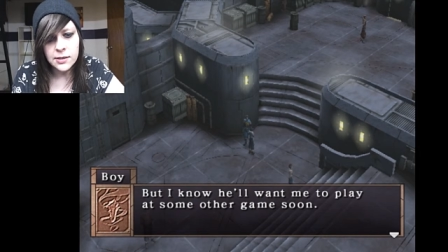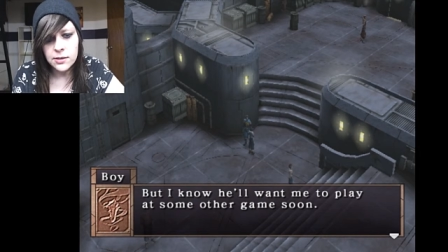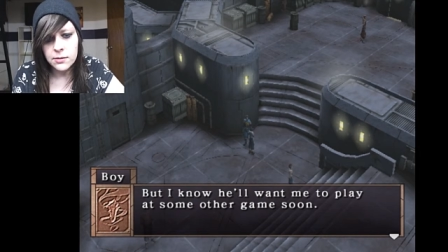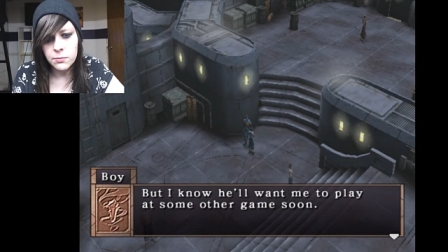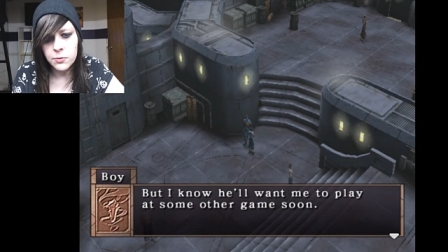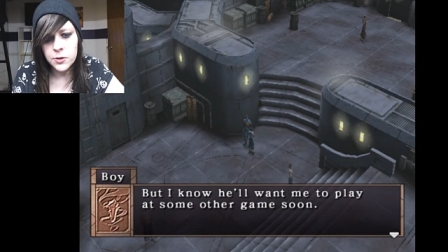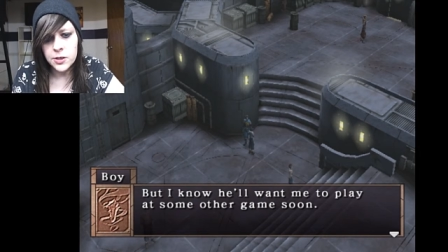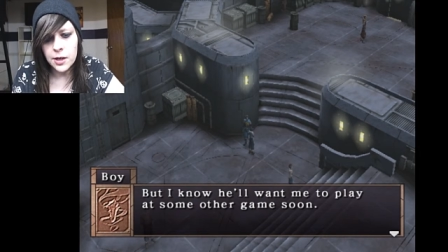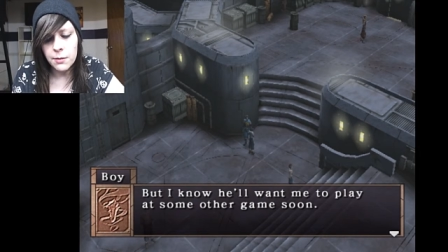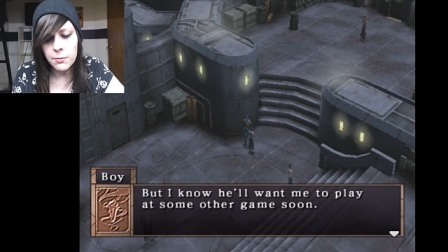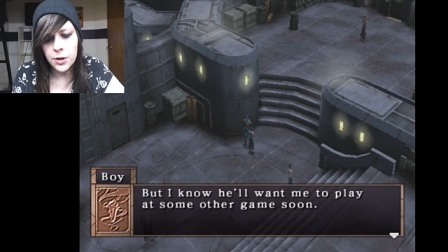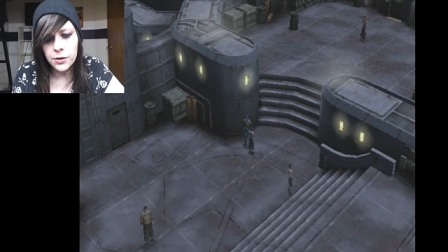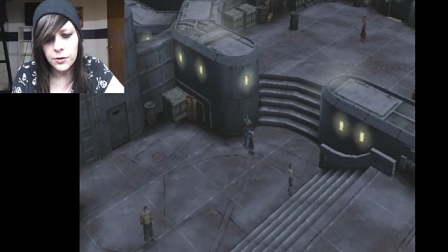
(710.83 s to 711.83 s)

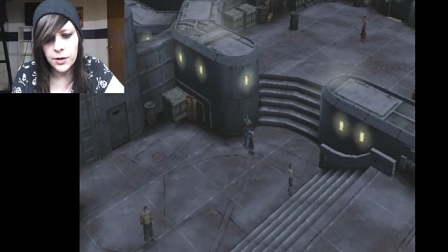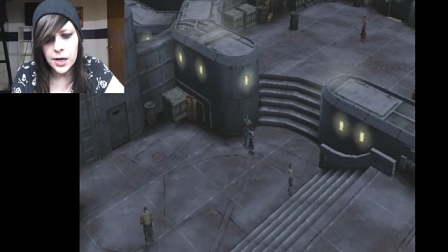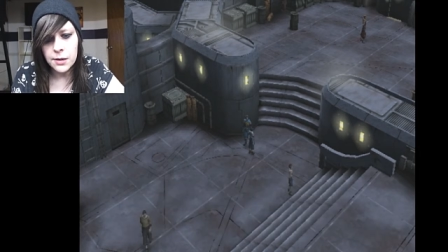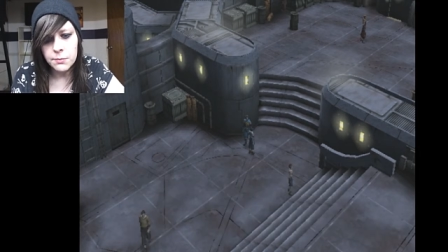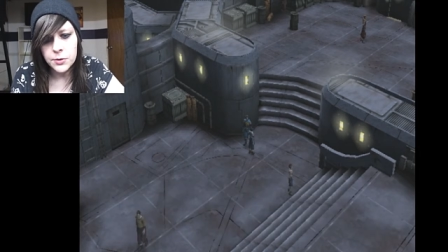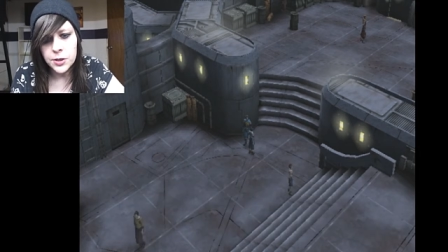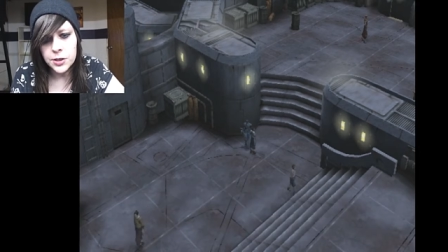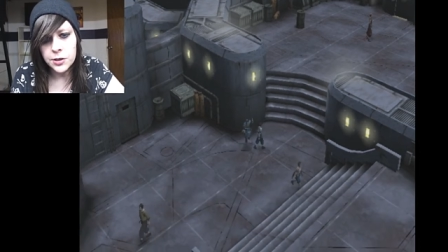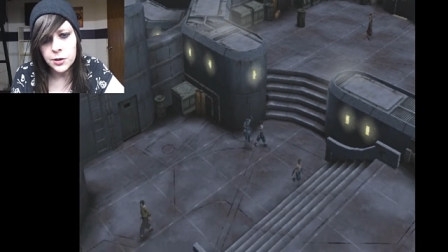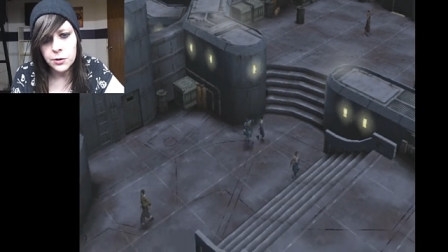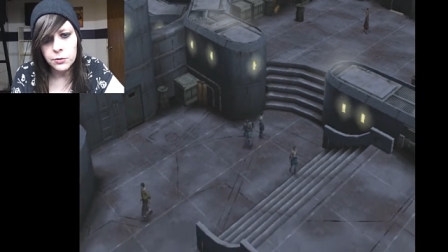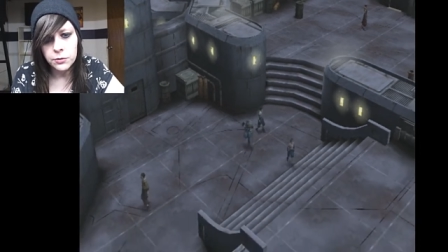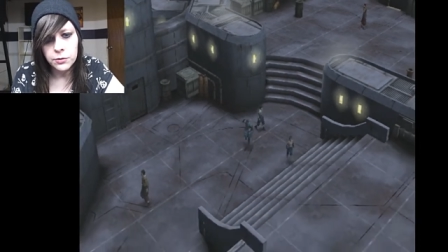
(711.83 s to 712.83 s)
some other game
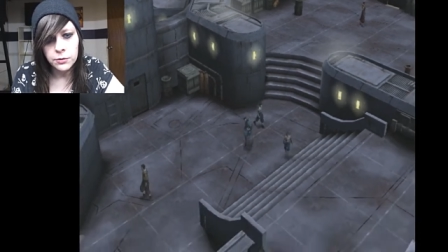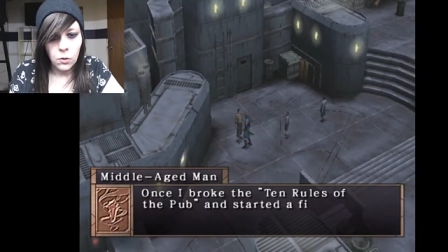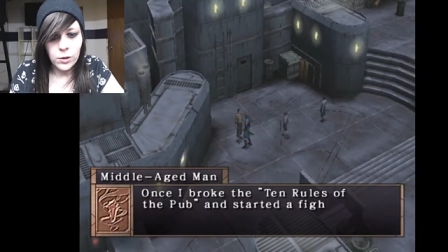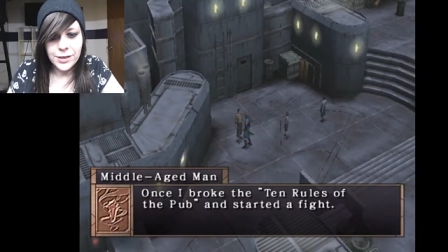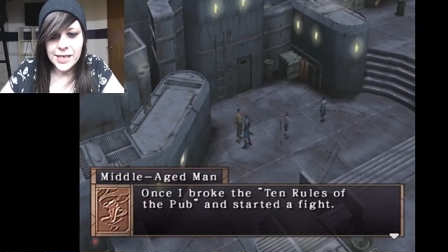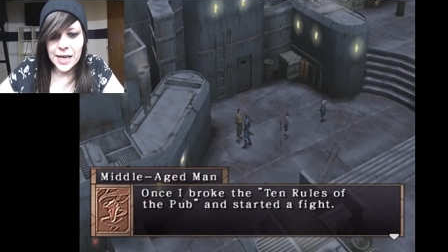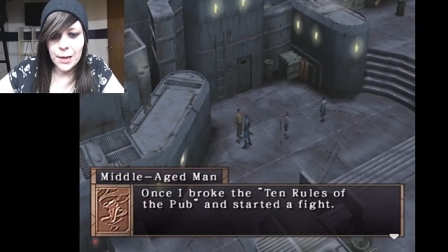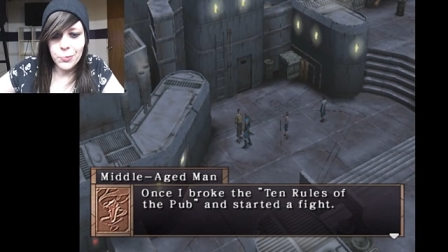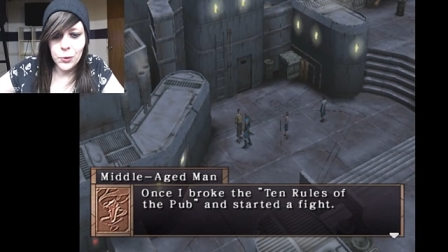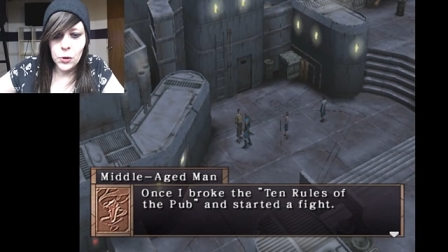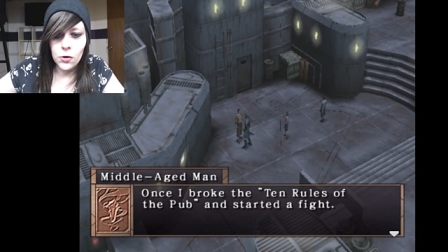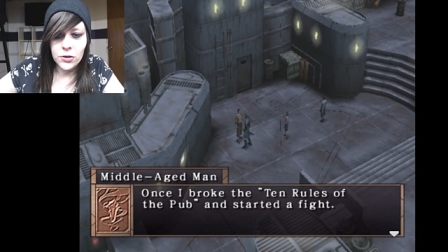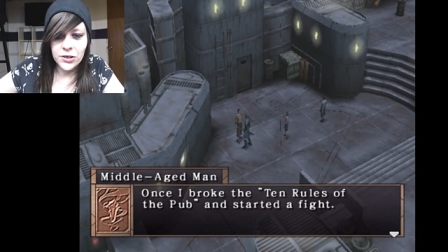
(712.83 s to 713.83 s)
soon. Once I
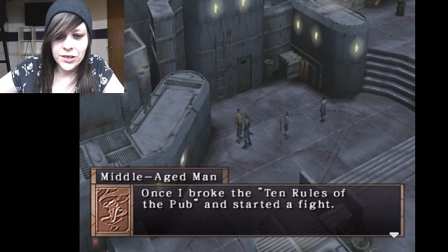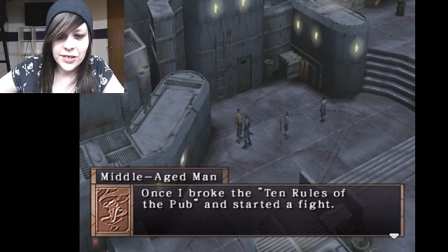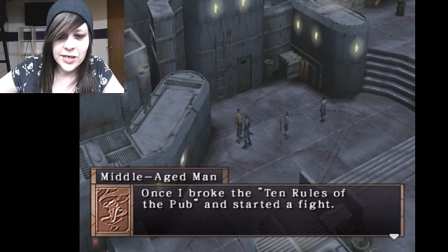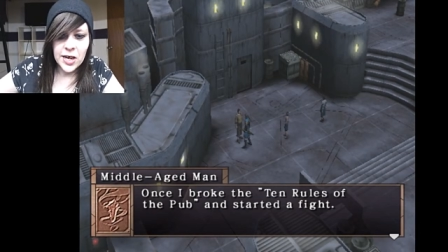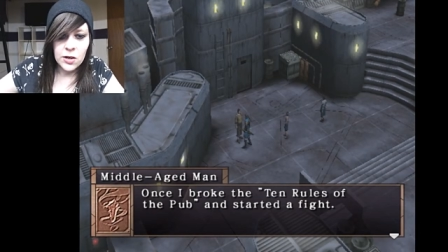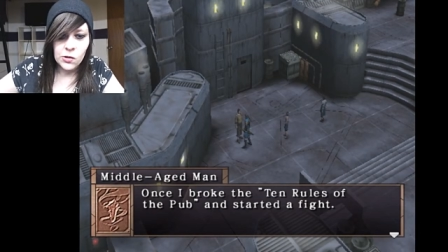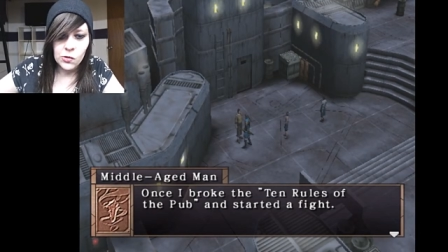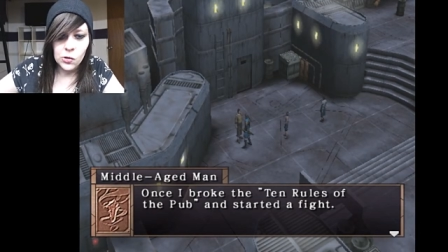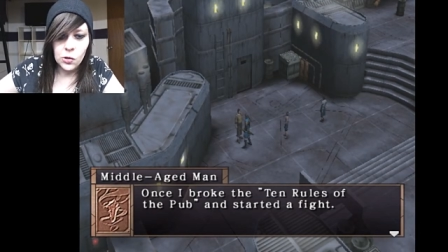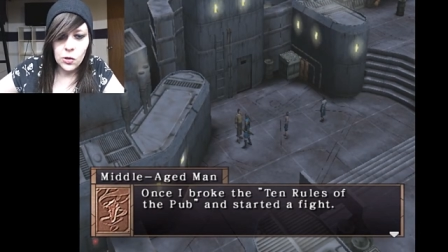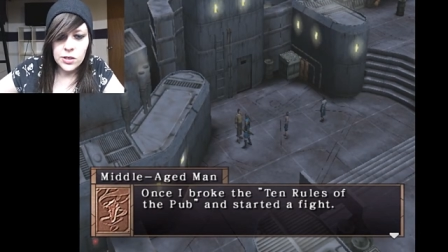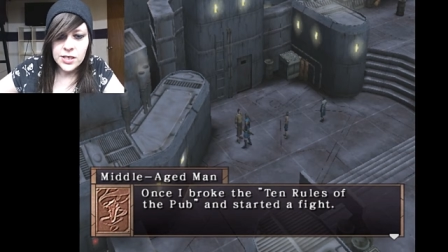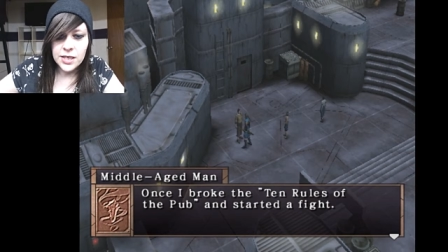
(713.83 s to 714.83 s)
broke the 10
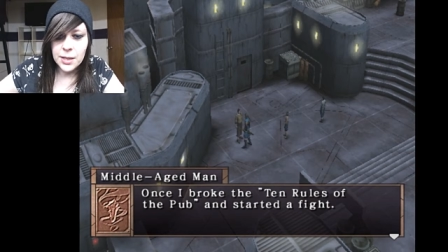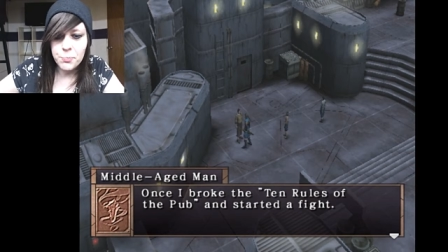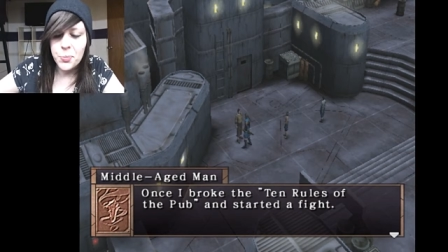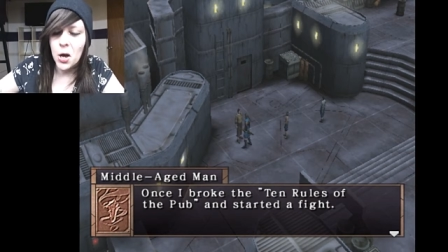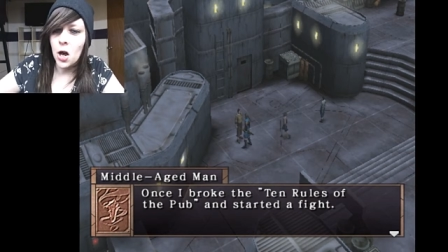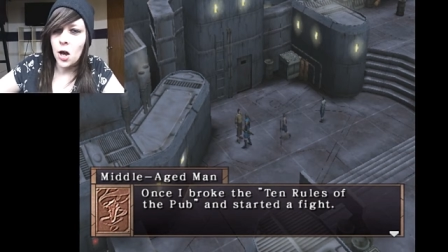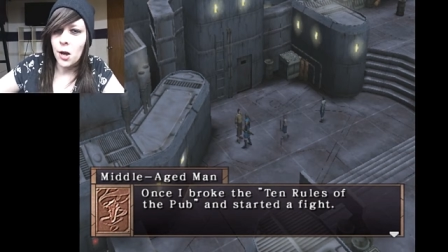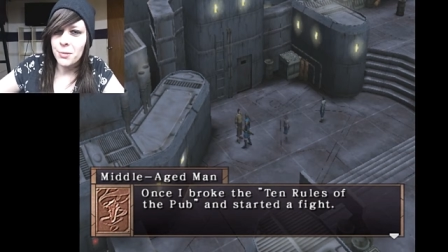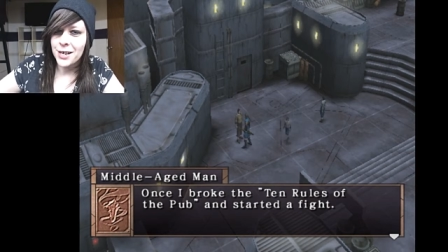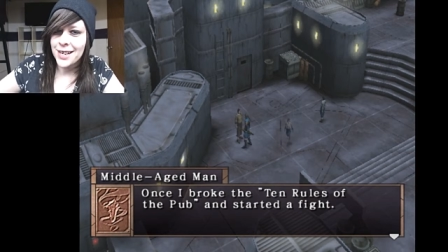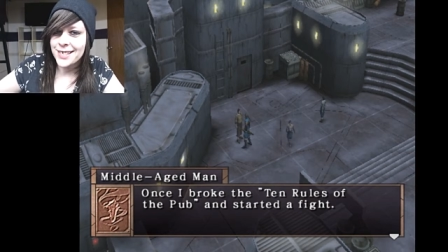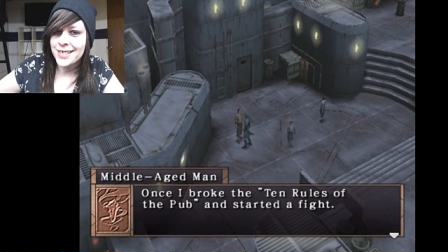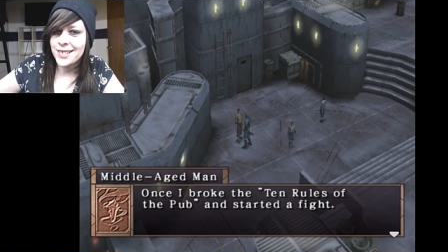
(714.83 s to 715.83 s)
rules of the pub
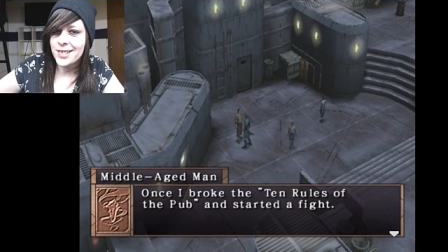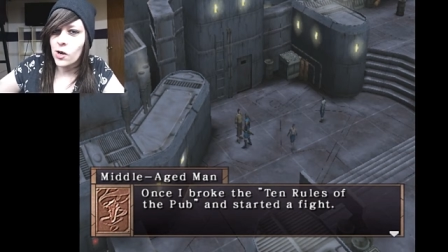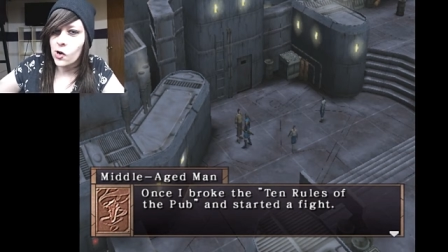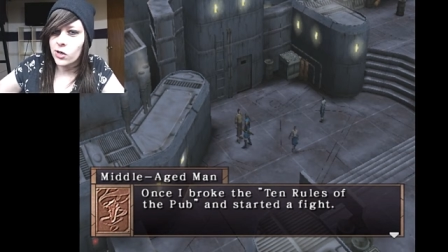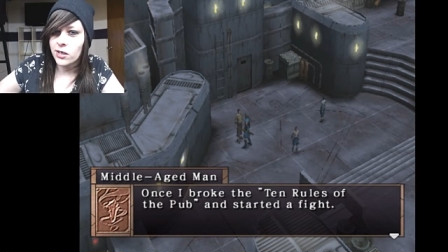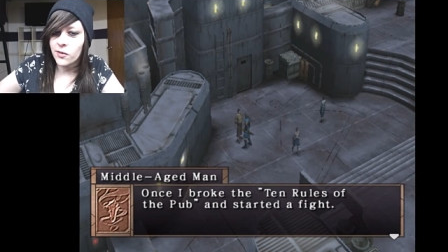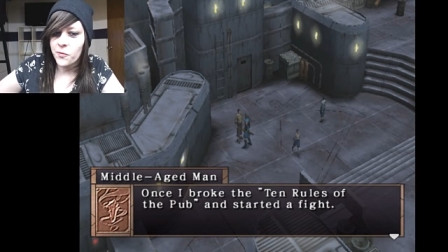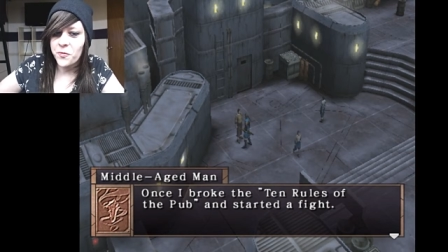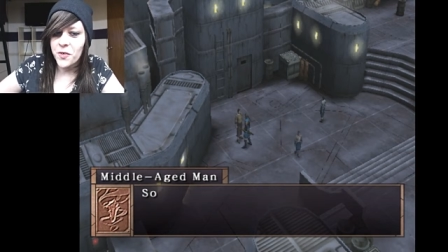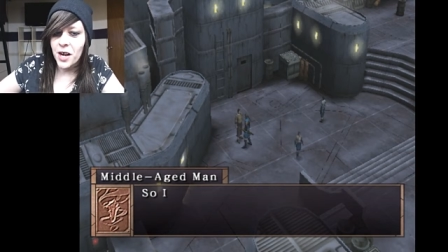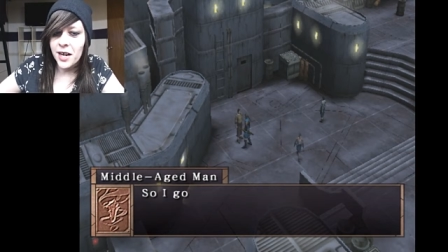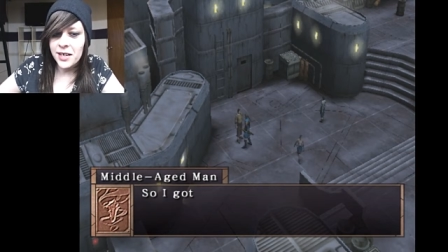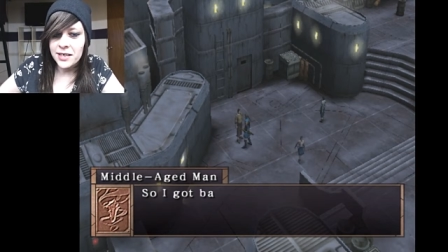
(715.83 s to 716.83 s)
and I started a
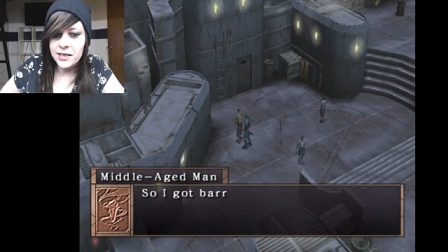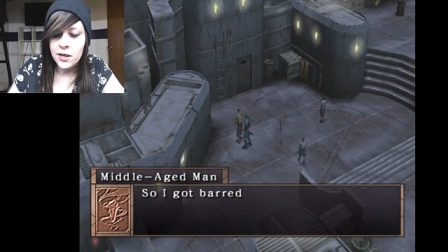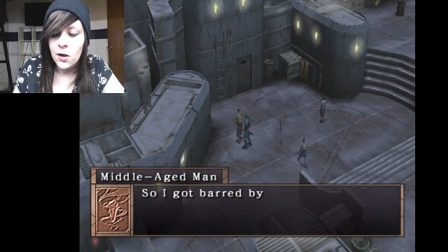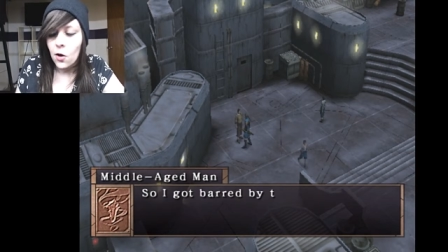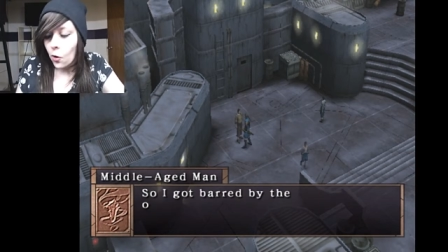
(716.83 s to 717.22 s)
fight.